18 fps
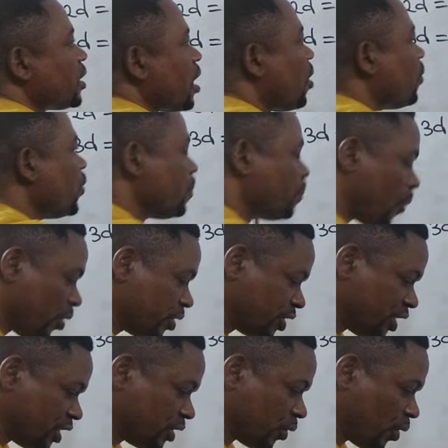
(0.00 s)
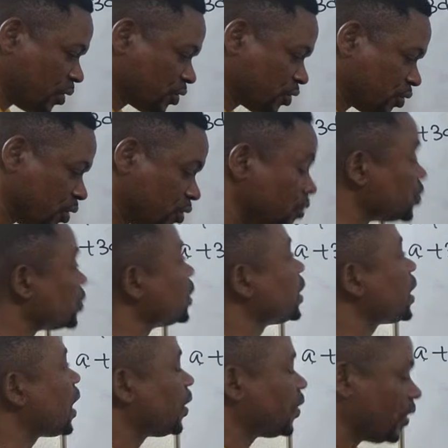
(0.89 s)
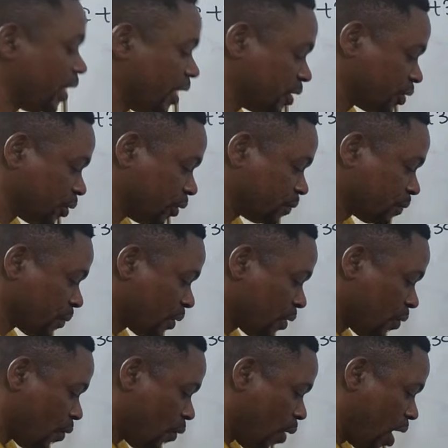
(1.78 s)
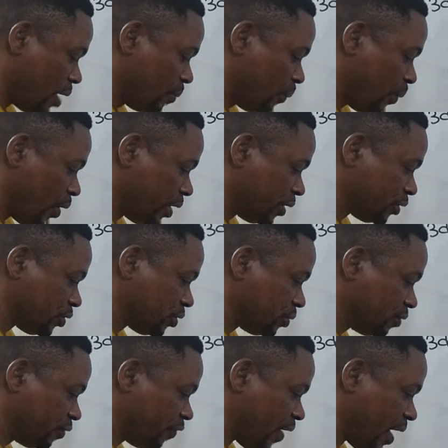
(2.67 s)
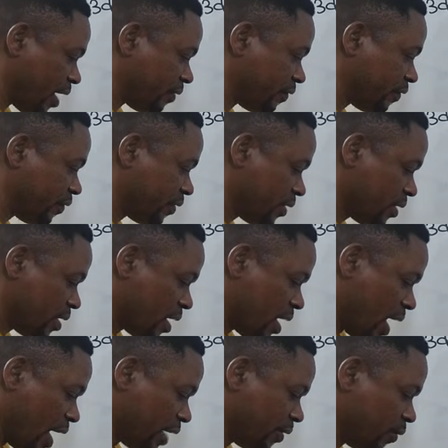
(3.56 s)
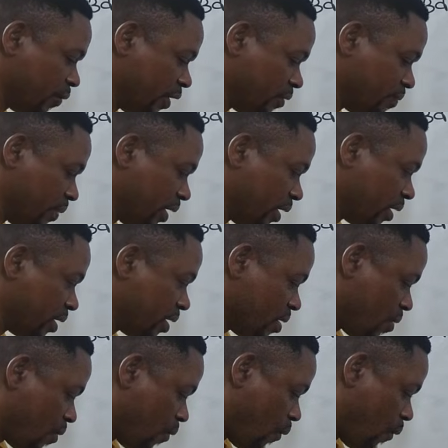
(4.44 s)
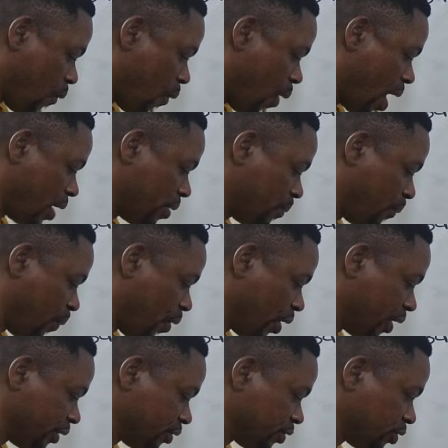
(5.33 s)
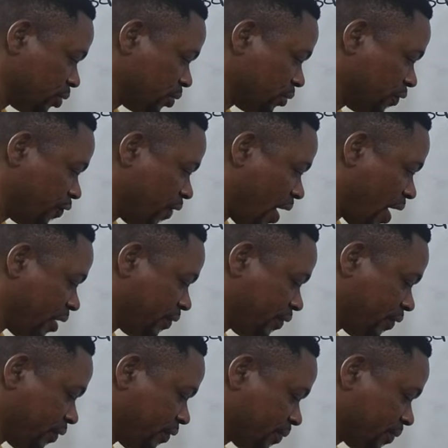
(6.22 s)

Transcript: Can we punch it also using calculator? 1.25. Are you with me? 1.25. I